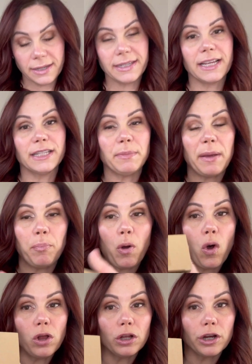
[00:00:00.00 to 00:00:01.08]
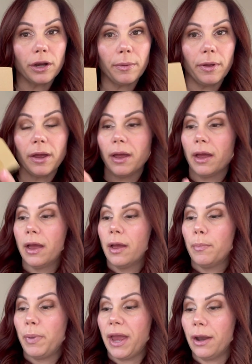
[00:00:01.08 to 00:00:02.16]
is my polar
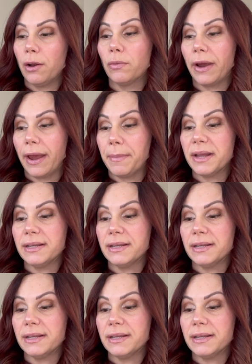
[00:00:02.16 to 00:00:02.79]
panorama